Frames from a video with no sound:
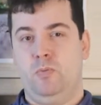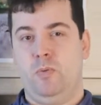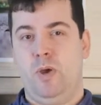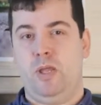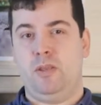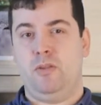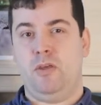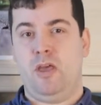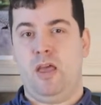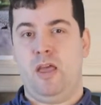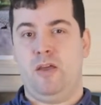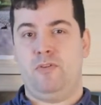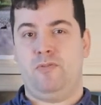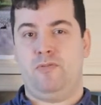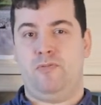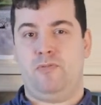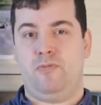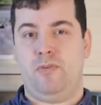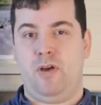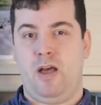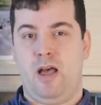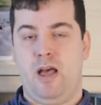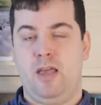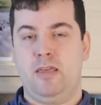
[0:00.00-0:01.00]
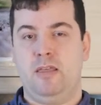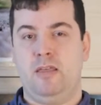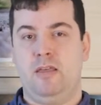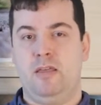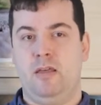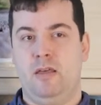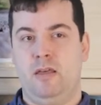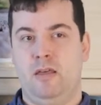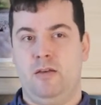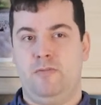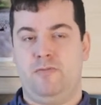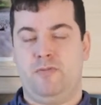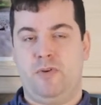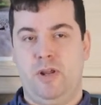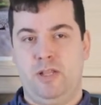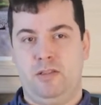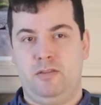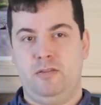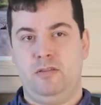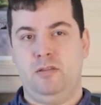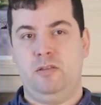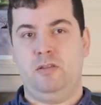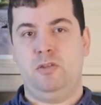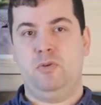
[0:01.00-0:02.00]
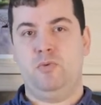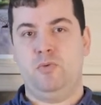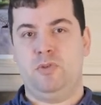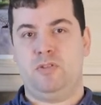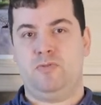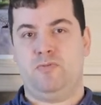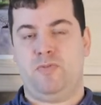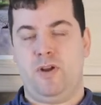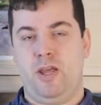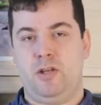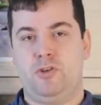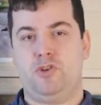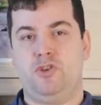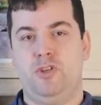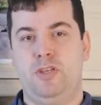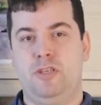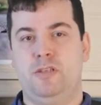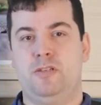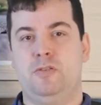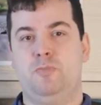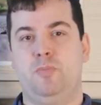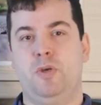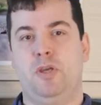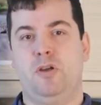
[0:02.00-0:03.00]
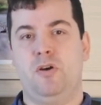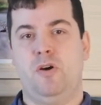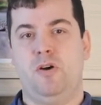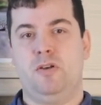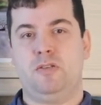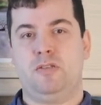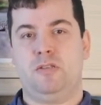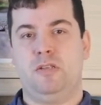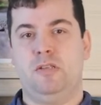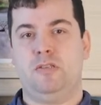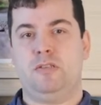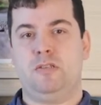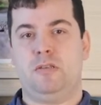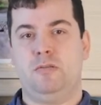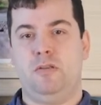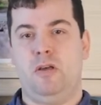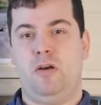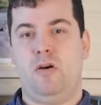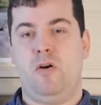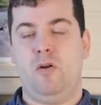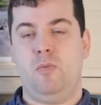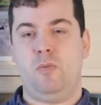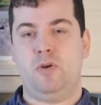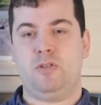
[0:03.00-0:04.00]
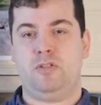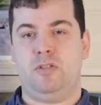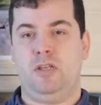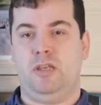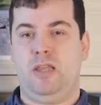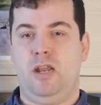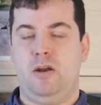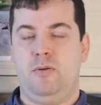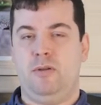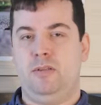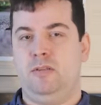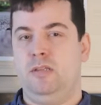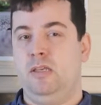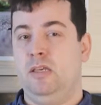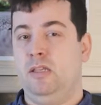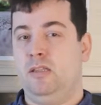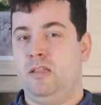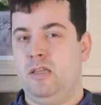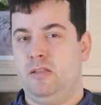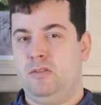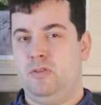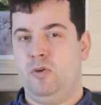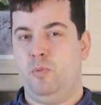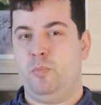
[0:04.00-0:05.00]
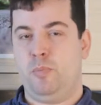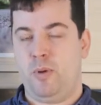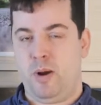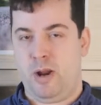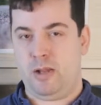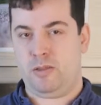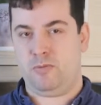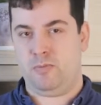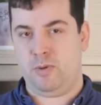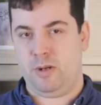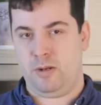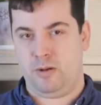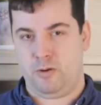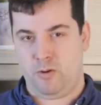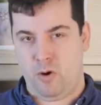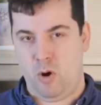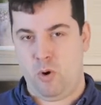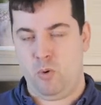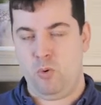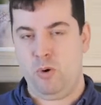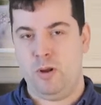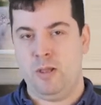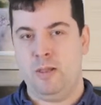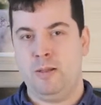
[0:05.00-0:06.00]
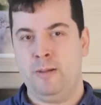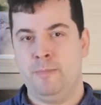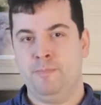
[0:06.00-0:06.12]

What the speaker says: I have written use fresh yeast because it's almost a guarantee that your bread will grow